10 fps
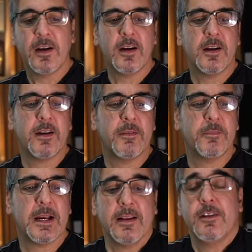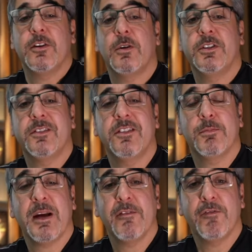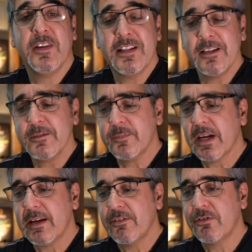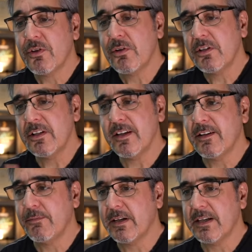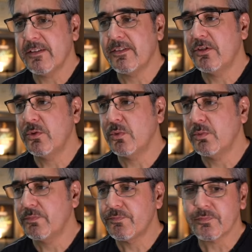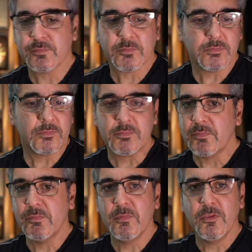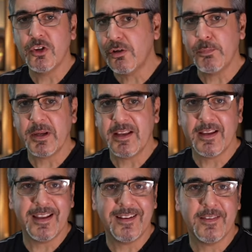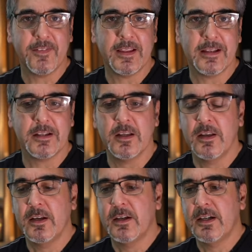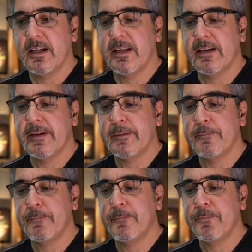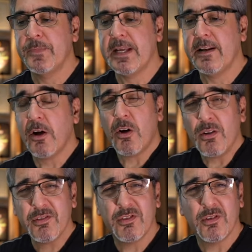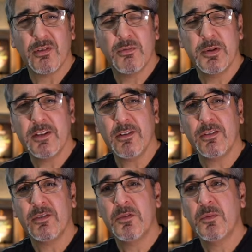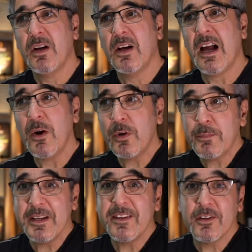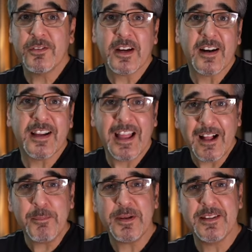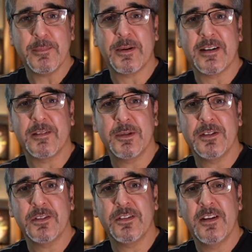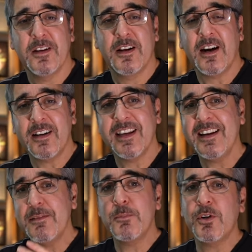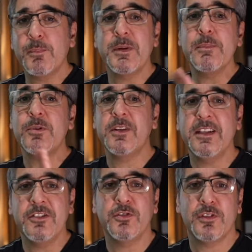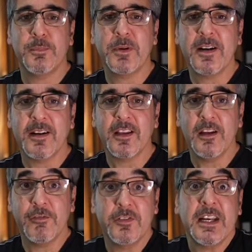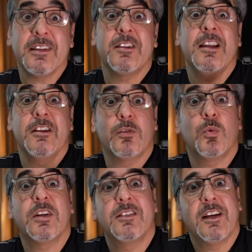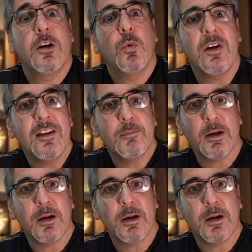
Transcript: I don't know. This is my feeling. I strongly advise to don't pay anything. And also because our videos are helping the park, because are getting more people into the park, if that is what they want.